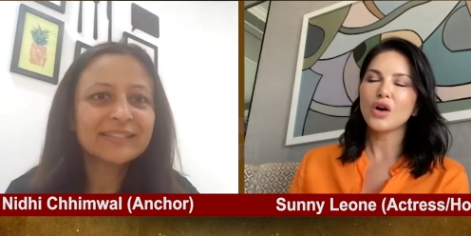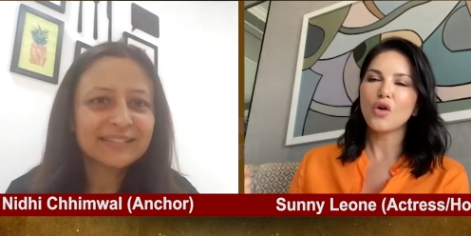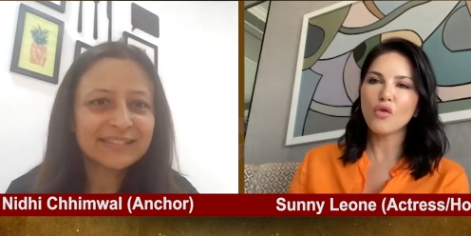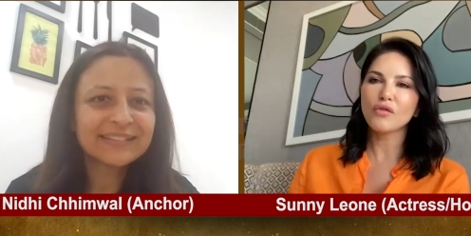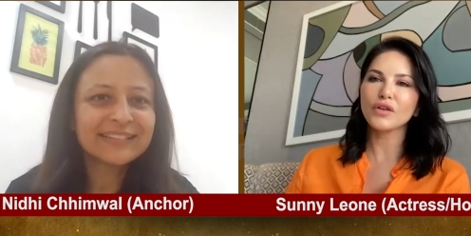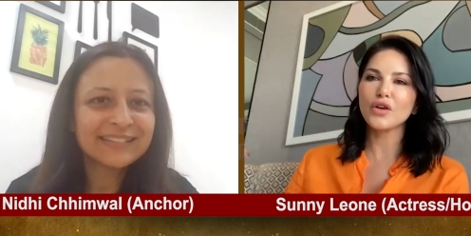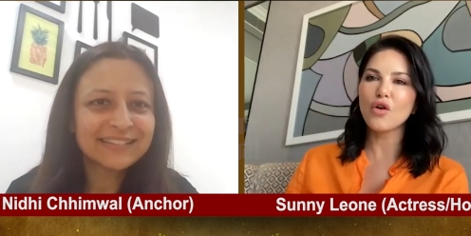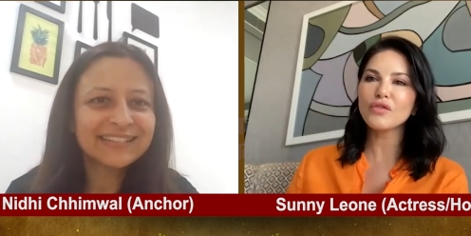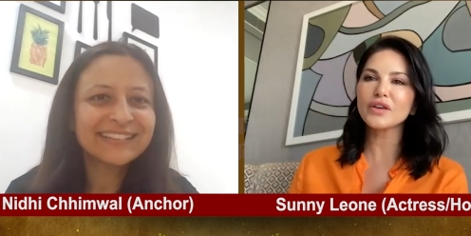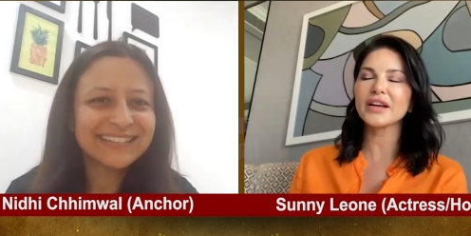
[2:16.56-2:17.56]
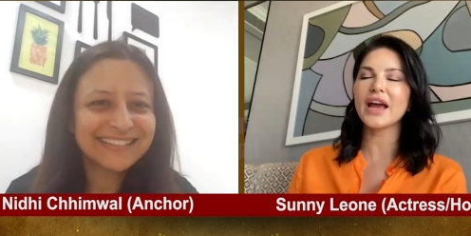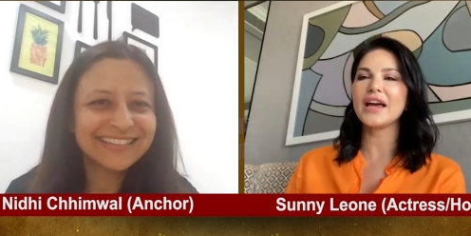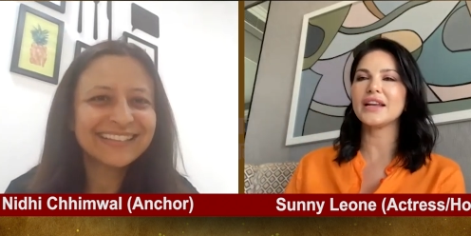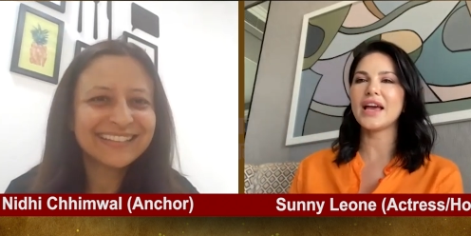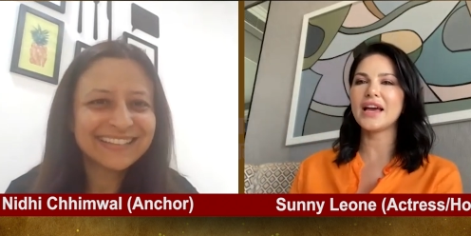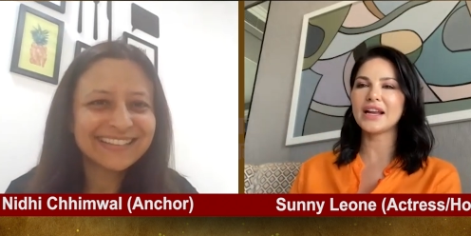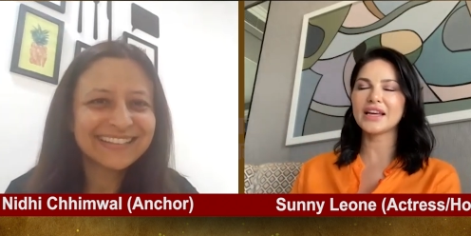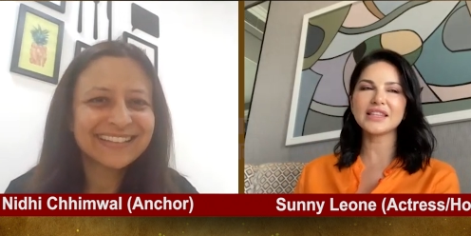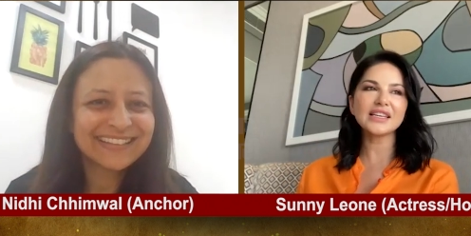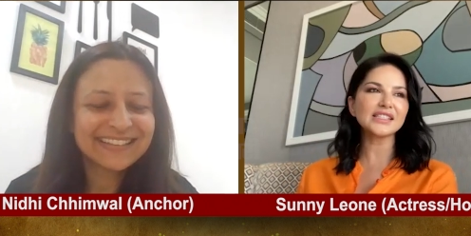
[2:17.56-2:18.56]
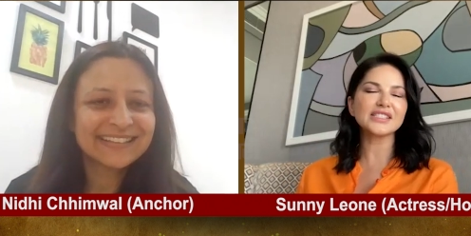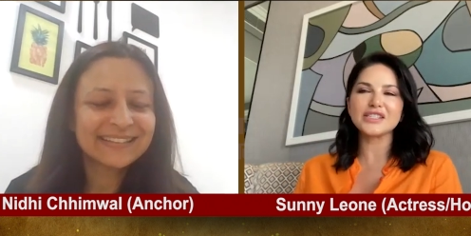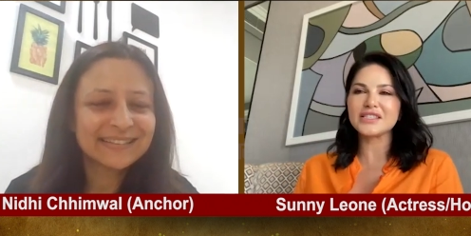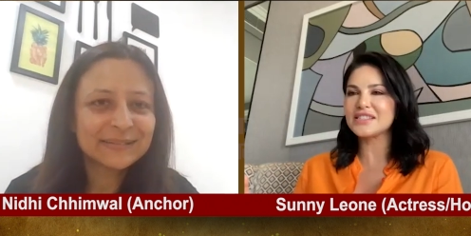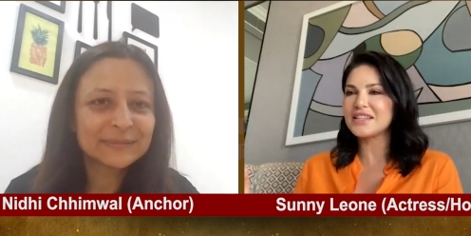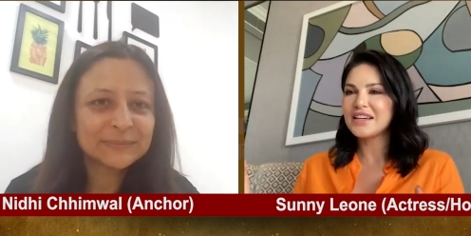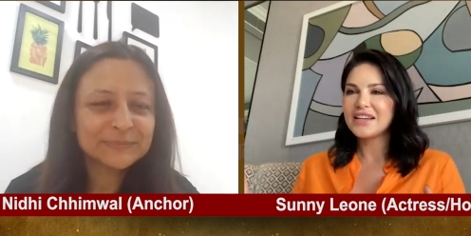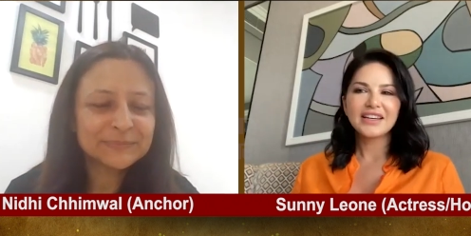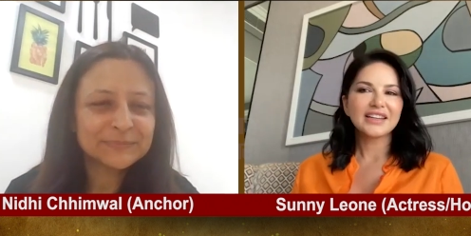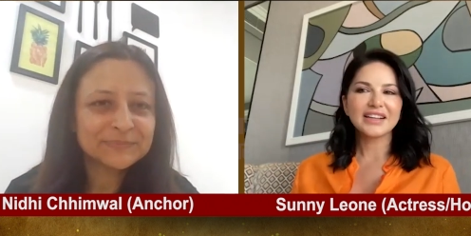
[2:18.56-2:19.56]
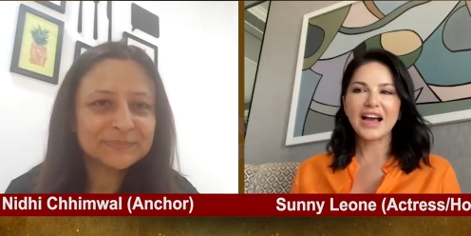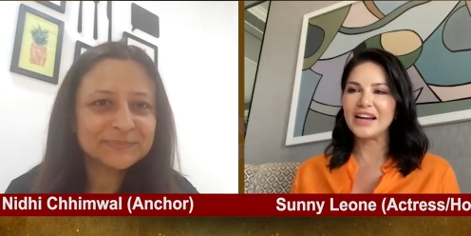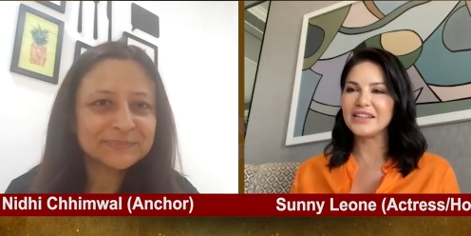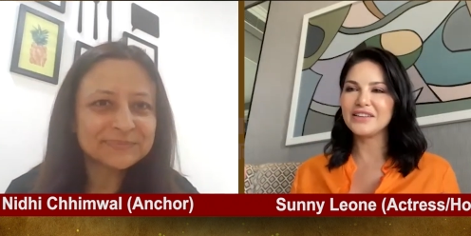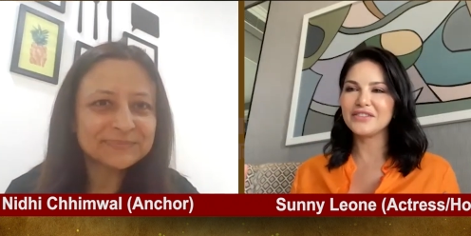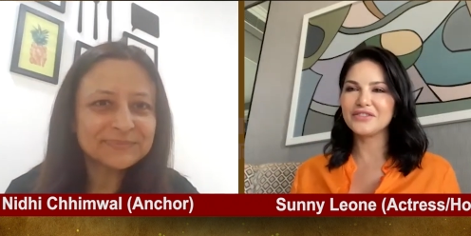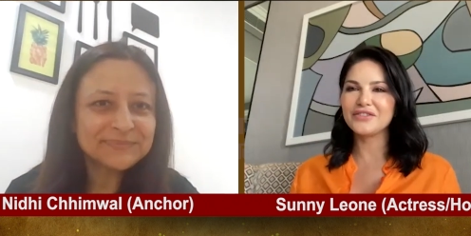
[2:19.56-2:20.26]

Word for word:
Speaker 1: over and over again, and I think it just kind of